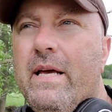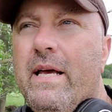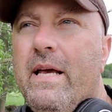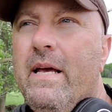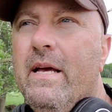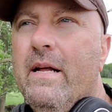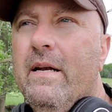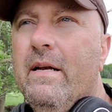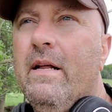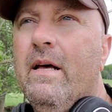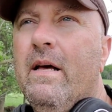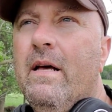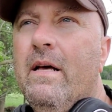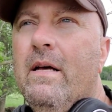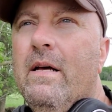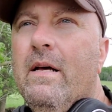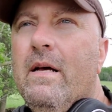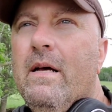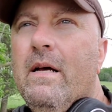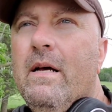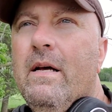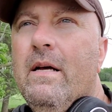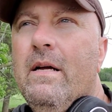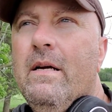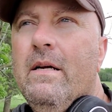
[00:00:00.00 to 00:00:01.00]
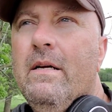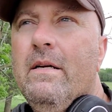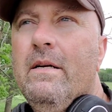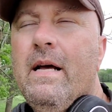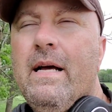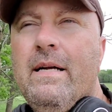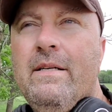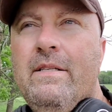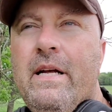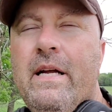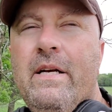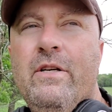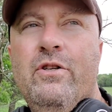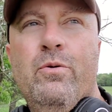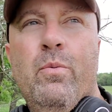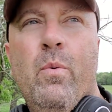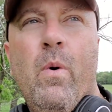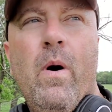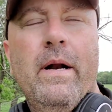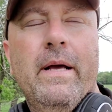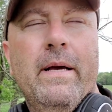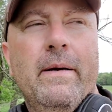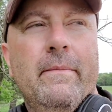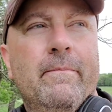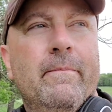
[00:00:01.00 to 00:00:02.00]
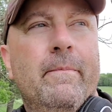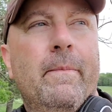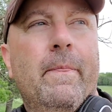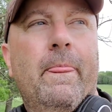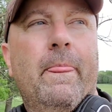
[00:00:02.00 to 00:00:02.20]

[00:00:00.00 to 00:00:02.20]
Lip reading: in 1920.